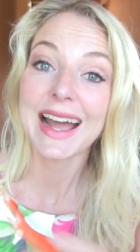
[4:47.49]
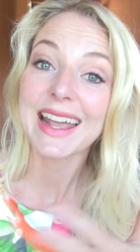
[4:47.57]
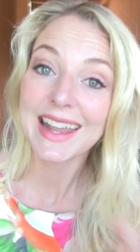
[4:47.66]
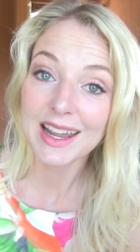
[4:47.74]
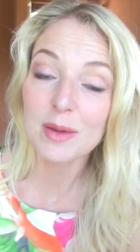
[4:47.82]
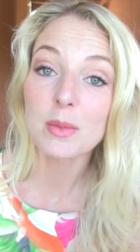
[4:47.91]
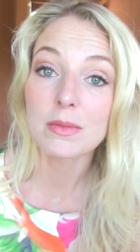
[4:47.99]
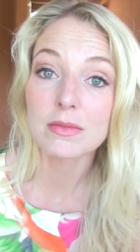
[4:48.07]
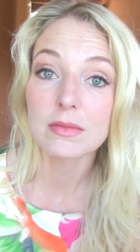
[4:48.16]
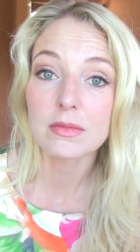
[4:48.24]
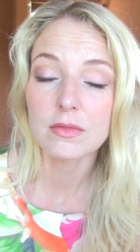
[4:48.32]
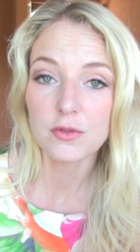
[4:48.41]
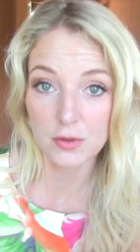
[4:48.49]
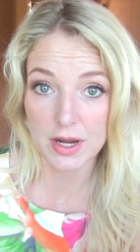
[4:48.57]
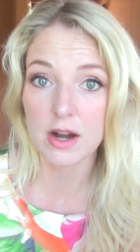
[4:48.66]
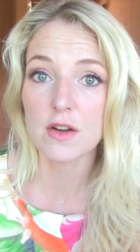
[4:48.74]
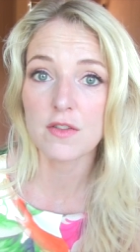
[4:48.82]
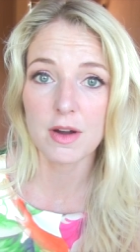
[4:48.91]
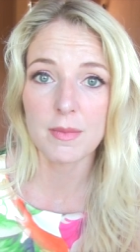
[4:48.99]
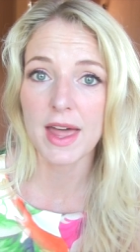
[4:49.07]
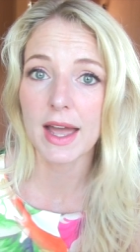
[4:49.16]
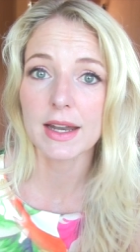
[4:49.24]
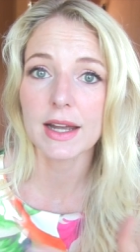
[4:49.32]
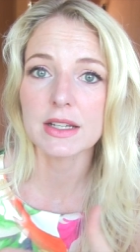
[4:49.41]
I am freer from that.